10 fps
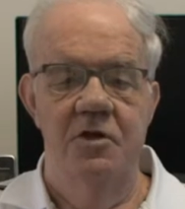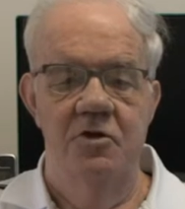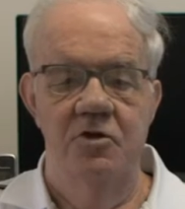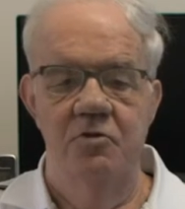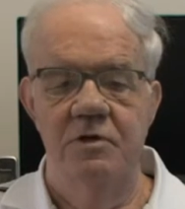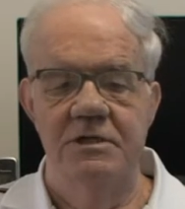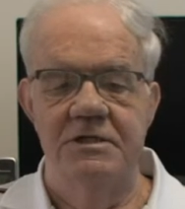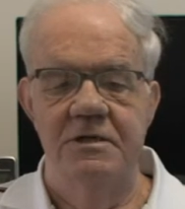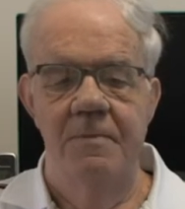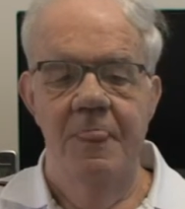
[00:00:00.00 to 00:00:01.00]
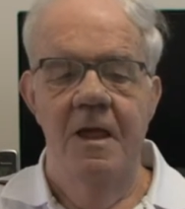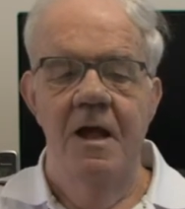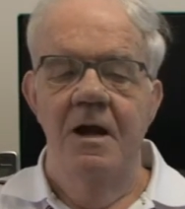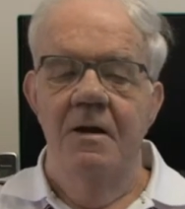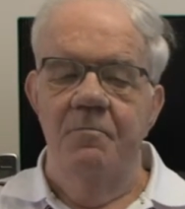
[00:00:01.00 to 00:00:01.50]
the annuity.
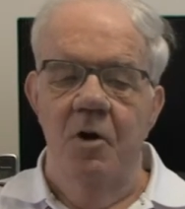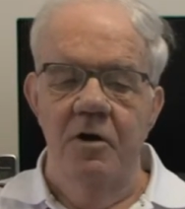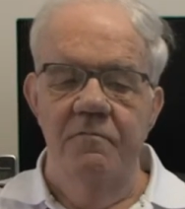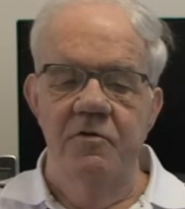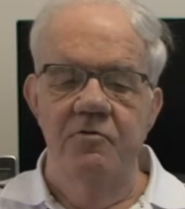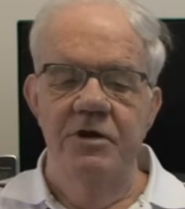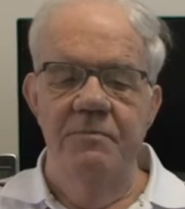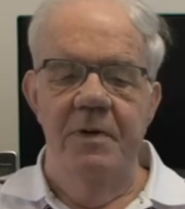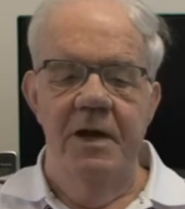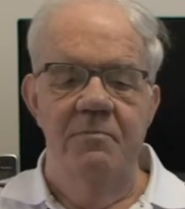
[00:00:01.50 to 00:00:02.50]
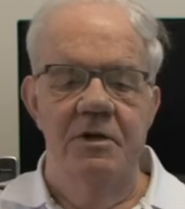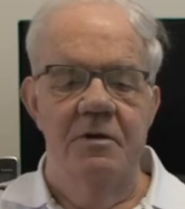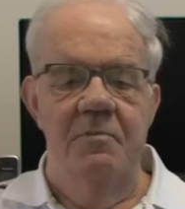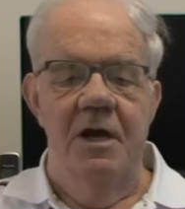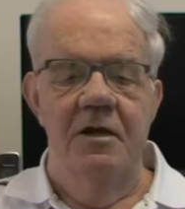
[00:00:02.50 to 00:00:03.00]
Part of the repayment
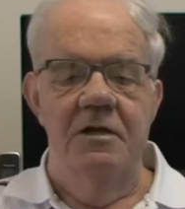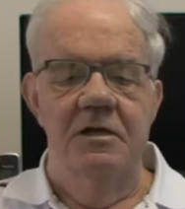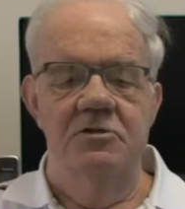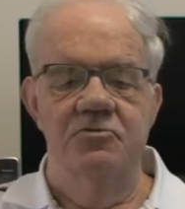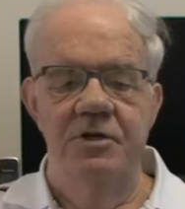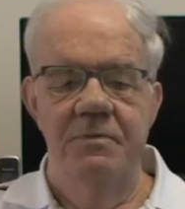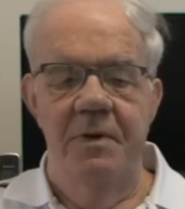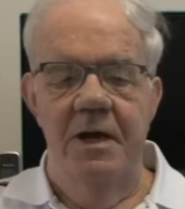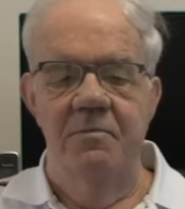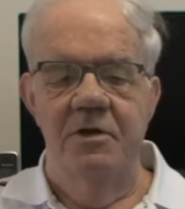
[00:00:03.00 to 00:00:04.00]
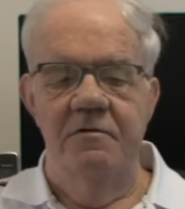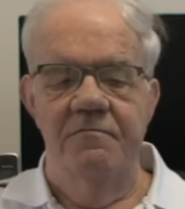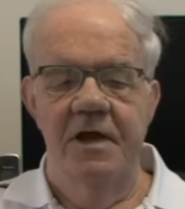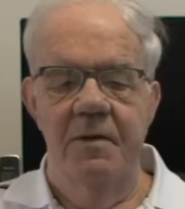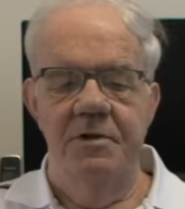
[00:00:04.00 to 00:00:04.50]
amount is repayment
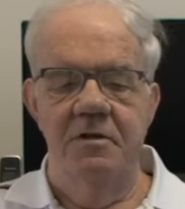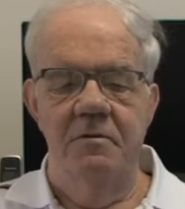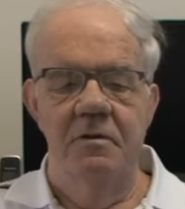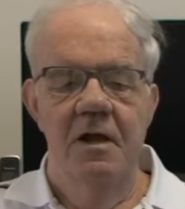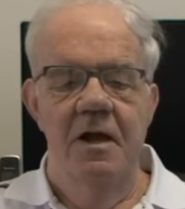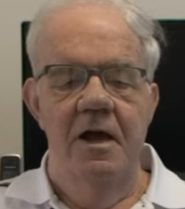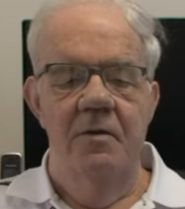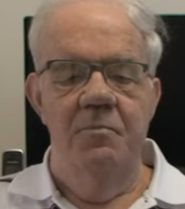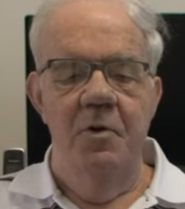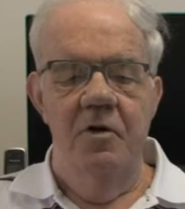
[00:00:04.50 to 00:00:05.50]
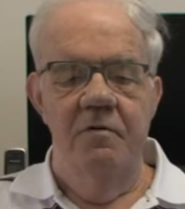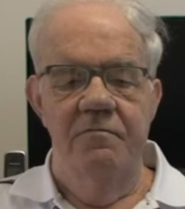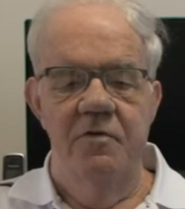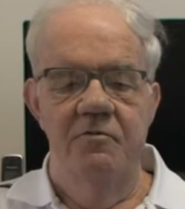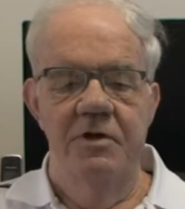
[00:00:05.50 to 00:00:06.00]
of capital, and part
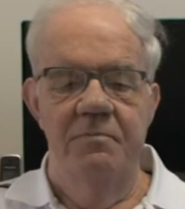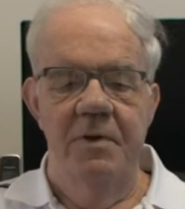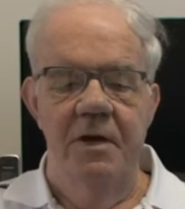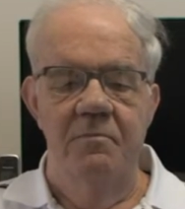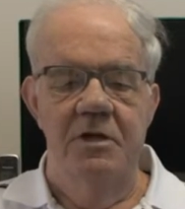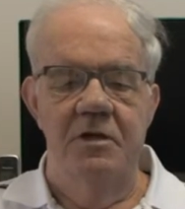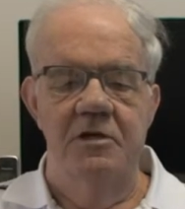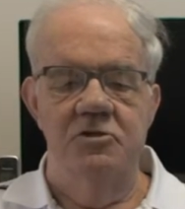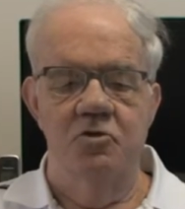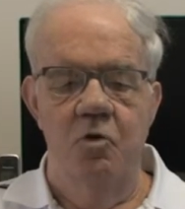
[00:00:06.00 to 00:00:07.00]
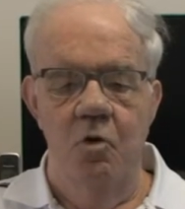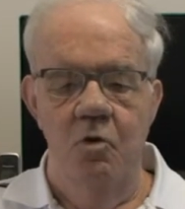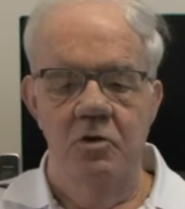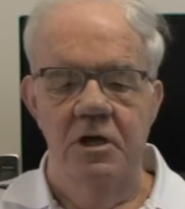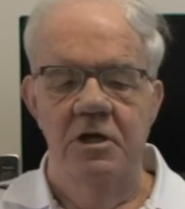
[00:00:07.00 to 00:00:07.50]
of the repayment is
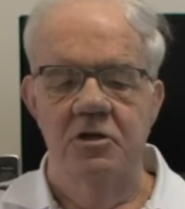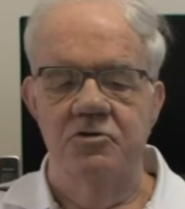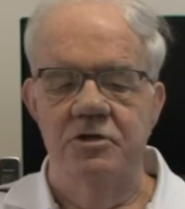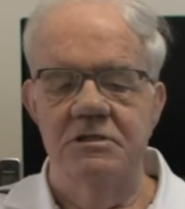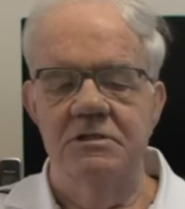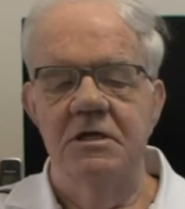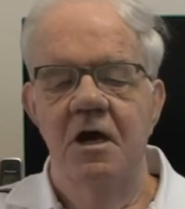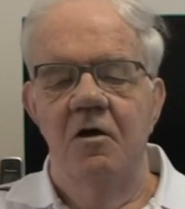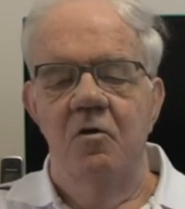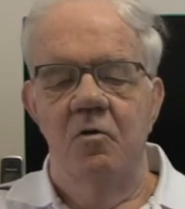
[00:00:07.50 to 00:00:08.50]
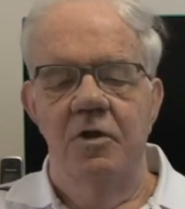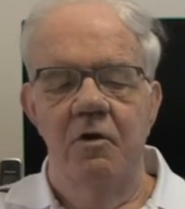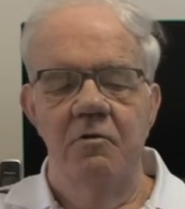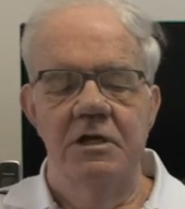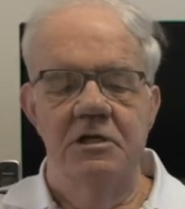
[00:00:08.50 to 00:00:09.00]
called interest,
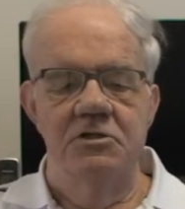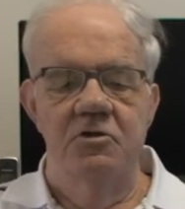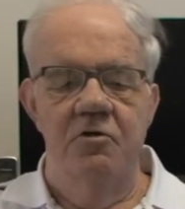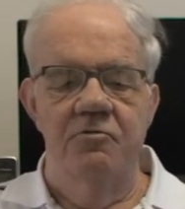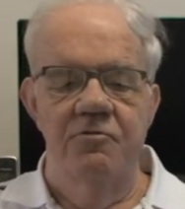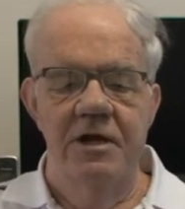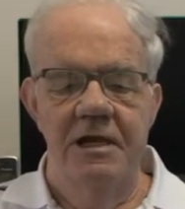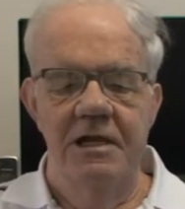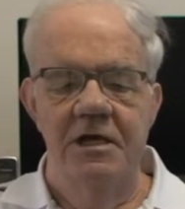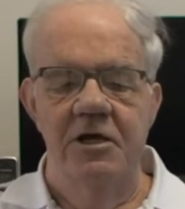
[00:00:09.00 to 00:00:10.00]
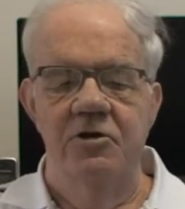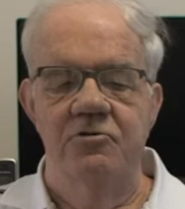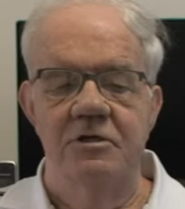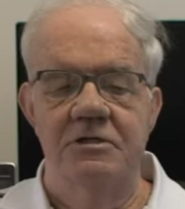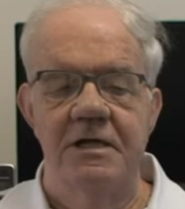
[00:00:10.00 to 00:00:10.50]
although it is not really
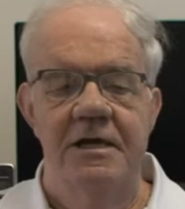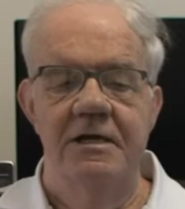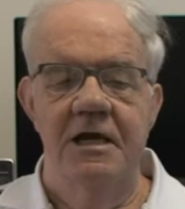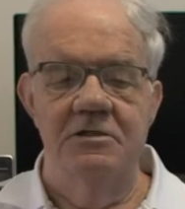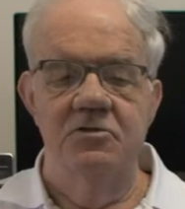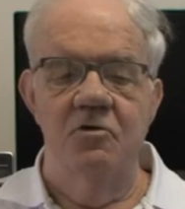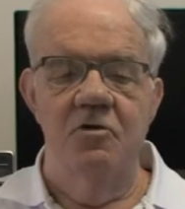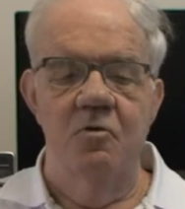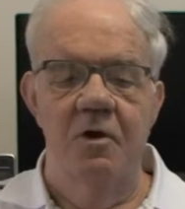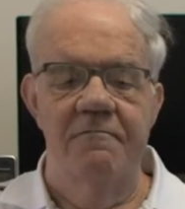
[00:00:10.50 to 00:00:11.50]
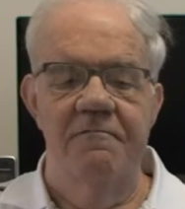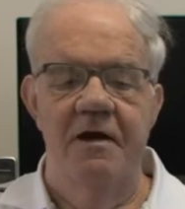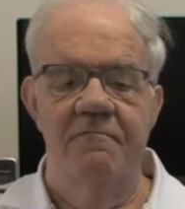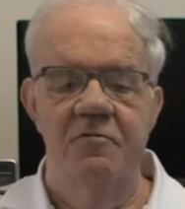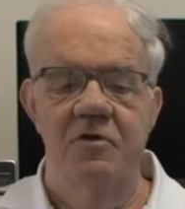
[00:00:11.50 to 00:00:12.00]
interest and does not
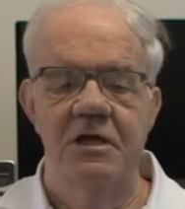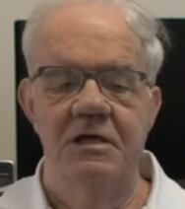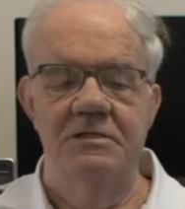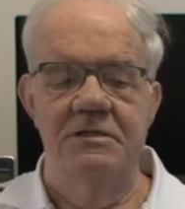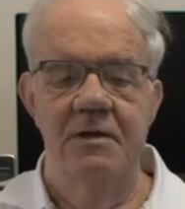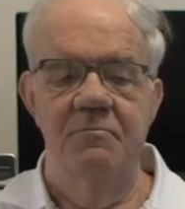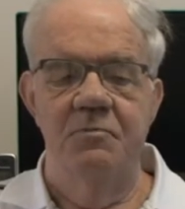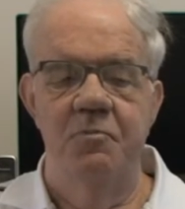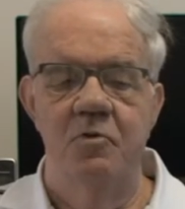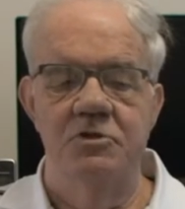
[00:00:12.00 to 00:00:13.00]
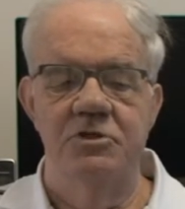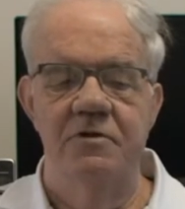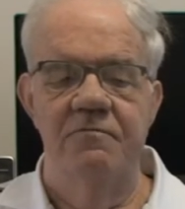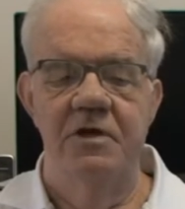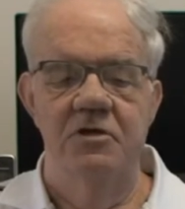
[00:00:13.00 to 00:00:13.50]
qualify for the exempt portion
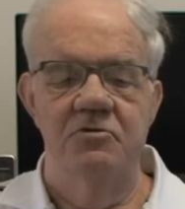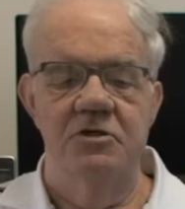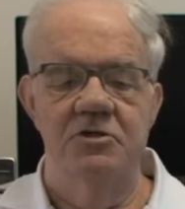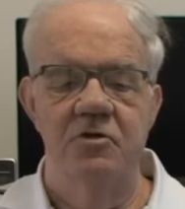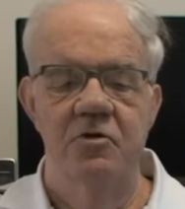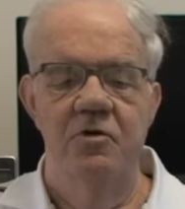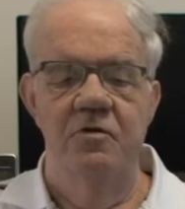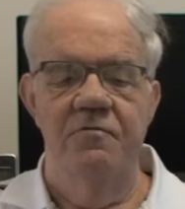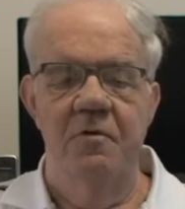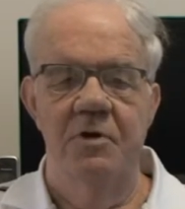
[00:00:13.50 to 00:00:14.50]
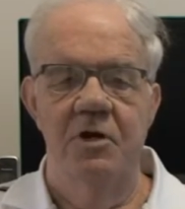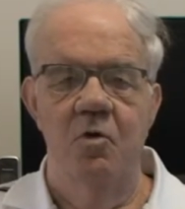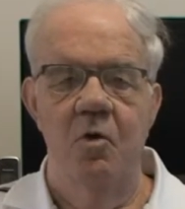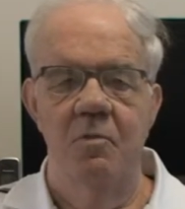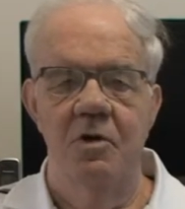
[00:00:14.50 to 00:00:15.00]
of interest earned from a
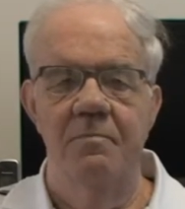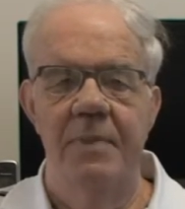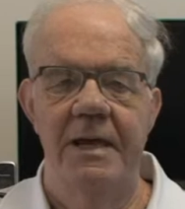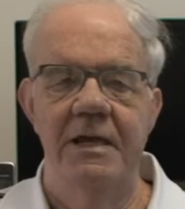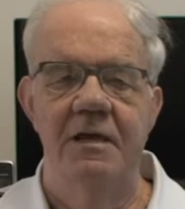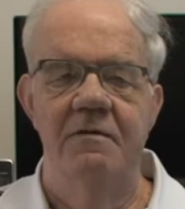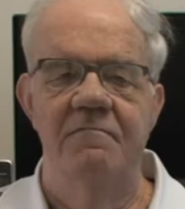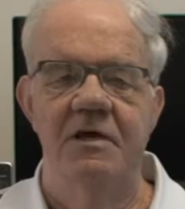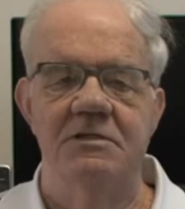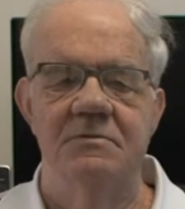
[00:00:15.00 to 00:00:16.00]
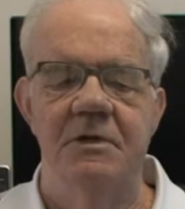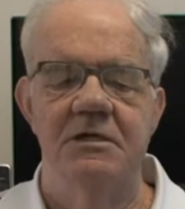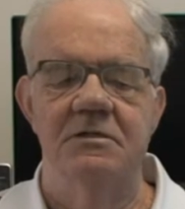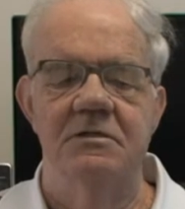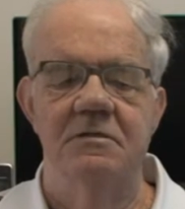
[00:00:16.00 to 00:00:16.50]
normal bank
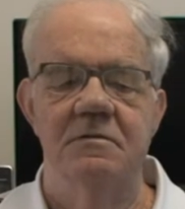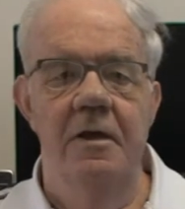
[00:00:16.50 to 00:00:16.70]
investment.